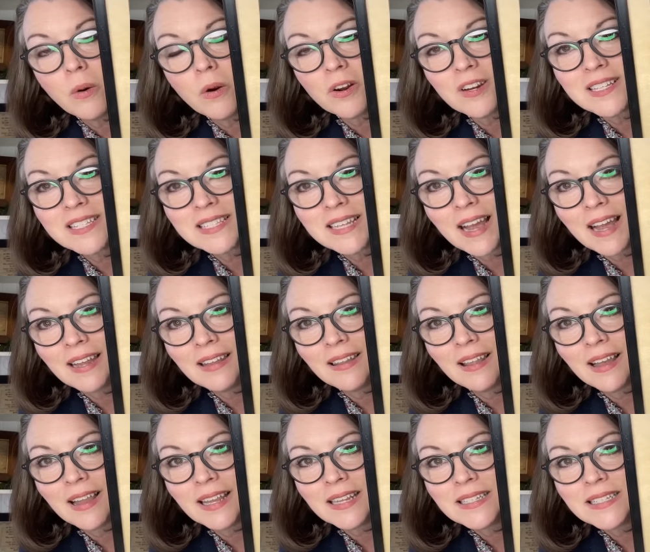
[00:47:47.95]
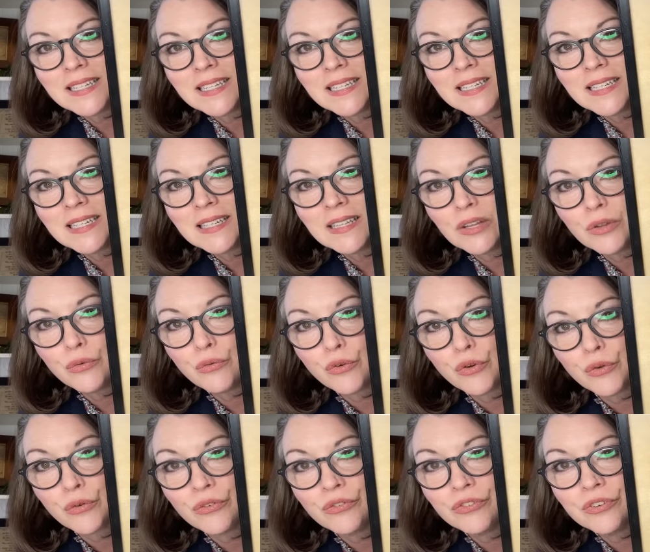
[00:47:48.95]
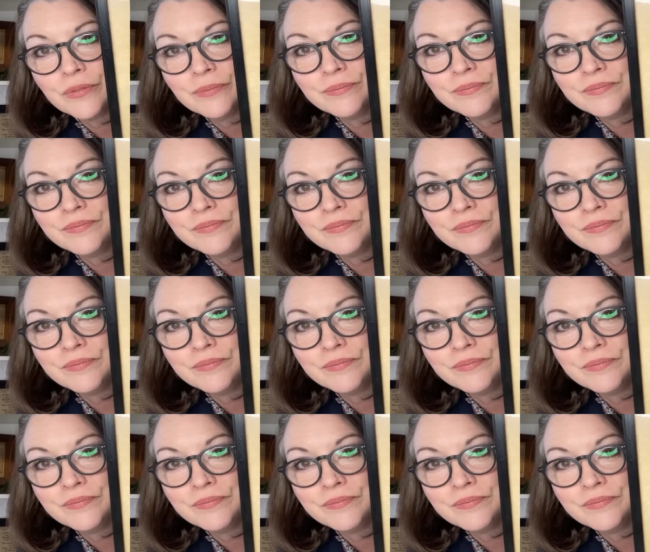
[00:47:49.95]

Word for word: or a skylight in the roof,